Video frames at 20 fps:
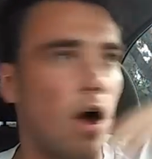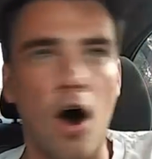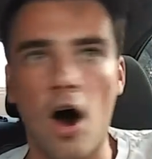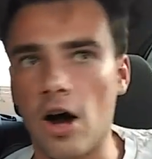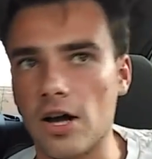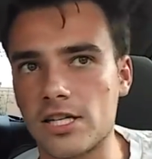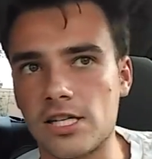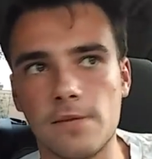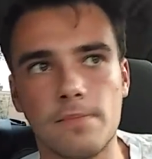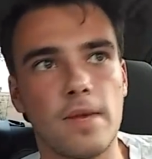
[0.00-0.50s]

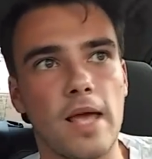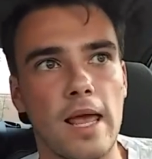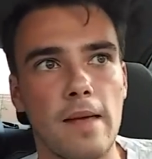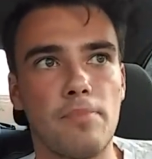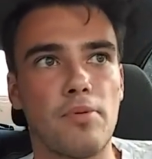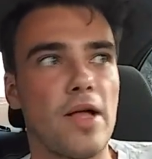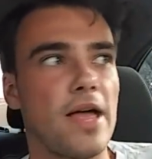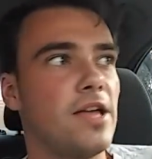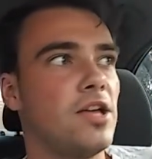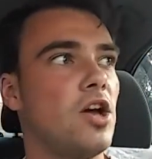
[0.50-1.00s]
Awesome
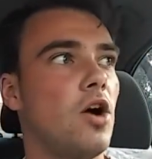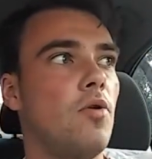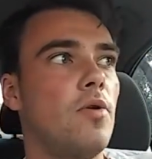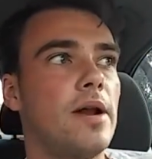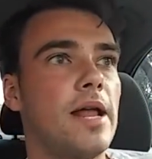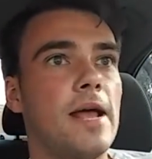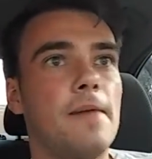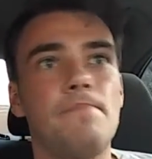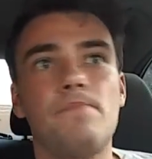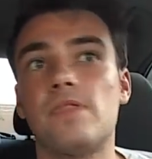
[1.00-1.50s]
game plan
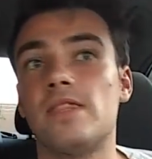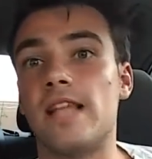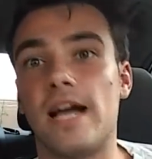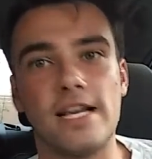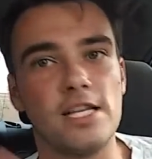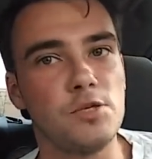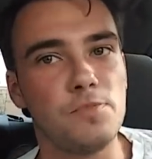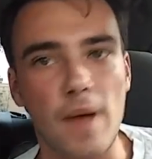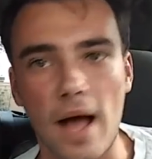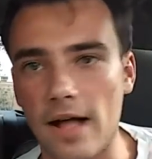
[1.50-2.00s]
going in.
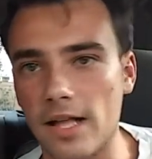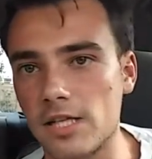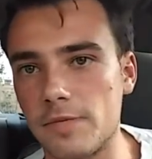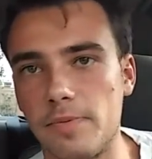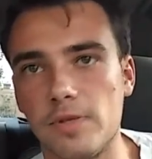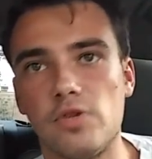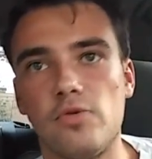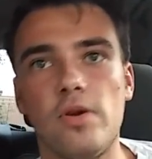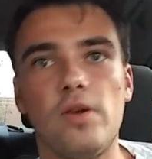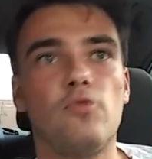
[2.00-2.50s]
Nice balance
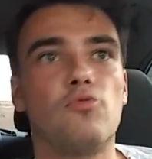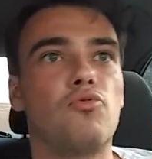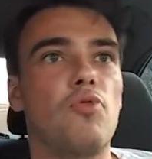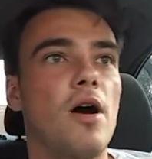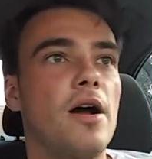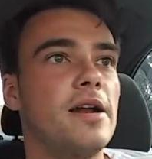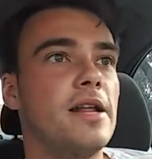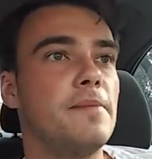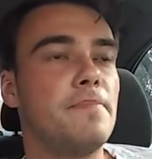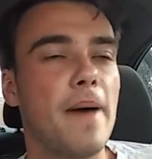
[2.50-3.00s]
between
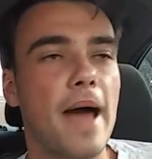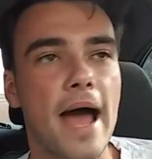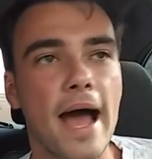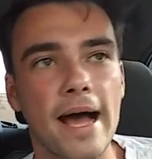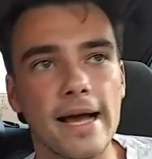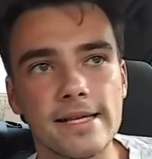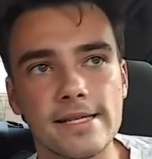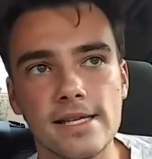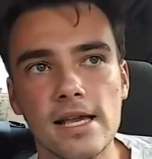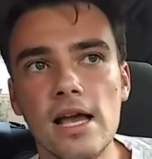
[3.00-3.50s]
run and
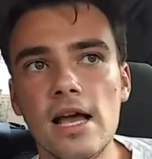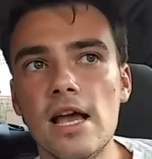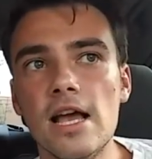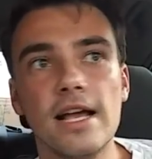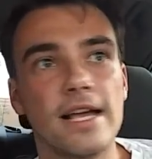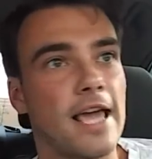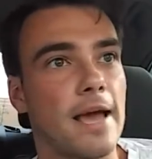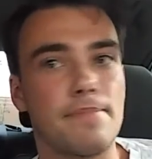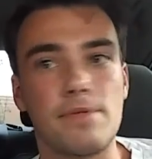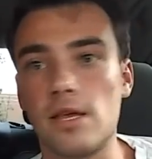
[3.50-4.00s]
pass.
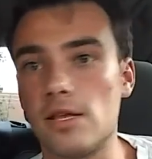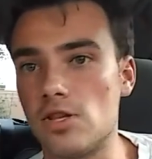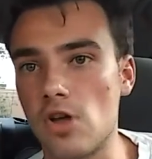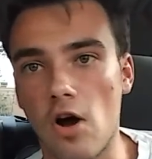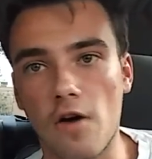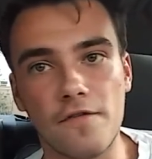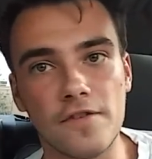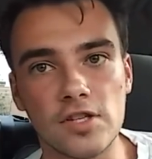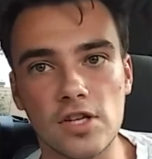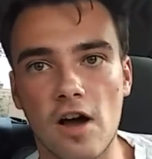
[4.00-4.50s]
Kept the
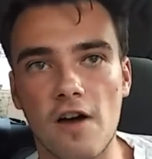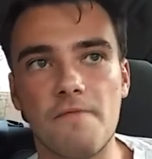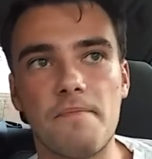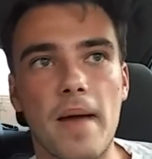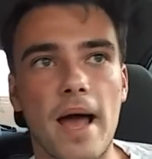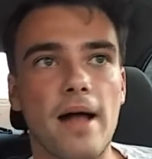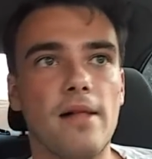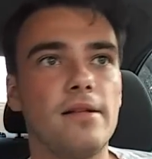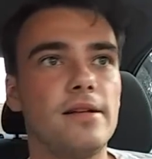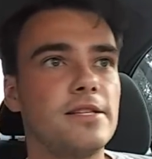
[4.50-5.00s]
Dolphins off
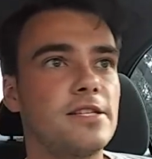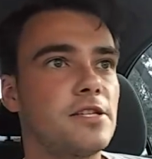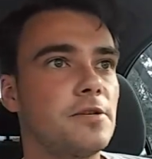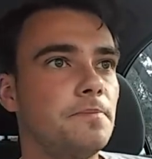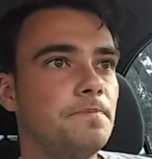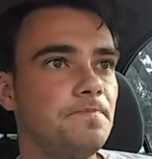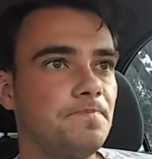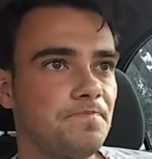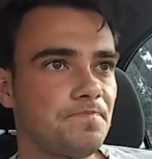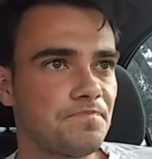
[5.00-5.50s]
balance.